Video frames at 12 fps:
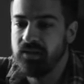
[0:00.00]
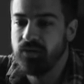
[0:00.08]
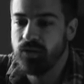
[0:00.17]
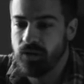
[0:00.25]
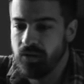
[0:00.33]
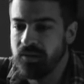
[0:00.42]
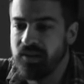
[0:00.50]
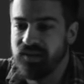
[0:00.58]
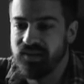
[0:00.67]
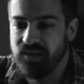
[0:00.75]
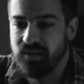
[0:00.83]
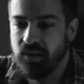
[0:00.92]
showed
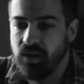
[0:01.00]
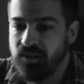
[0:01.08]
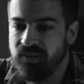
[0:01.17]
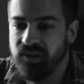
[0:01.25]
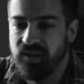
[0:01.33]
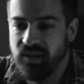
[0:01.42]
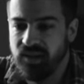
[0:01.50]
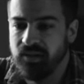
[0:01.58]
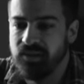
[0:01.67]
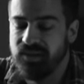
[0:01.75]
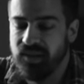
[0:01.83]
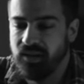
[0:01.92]
us over the
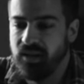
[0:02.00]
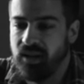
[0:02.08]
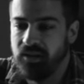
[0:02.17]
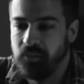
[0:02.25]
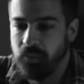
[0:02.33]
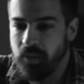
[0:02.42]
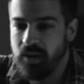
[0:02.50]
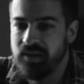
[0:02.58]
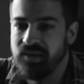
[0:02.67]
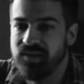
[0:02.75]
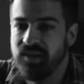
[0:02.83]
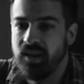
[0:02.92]
years that God
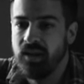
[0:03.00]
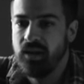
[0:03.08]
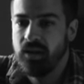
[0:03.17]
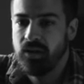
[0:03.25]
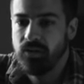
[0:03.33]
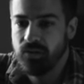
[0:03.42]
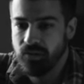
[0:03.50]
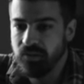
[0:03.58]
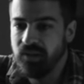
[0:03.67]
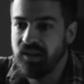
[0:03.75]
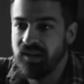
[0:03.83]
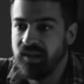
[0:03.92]
was
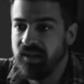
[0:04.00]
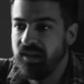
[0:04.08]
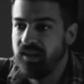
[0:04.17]
truly